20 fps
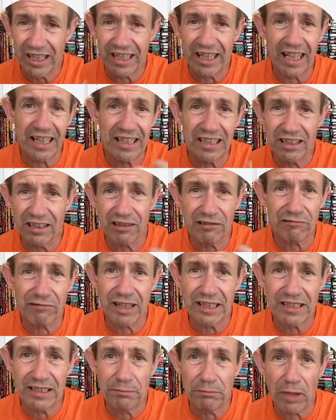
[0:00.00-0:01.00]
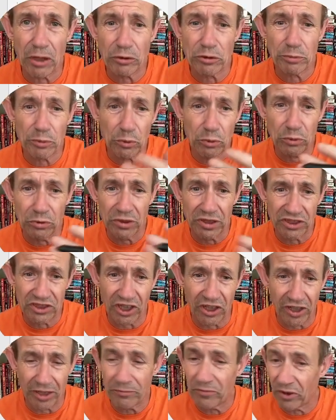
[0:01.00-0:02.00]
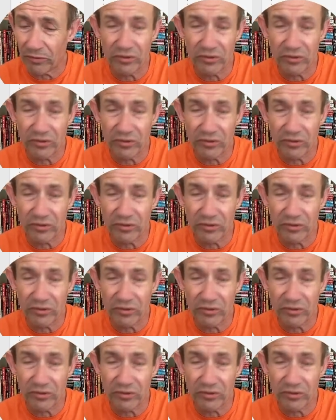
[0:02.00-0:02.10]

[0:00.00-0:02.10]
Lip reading: Again, created multiple times.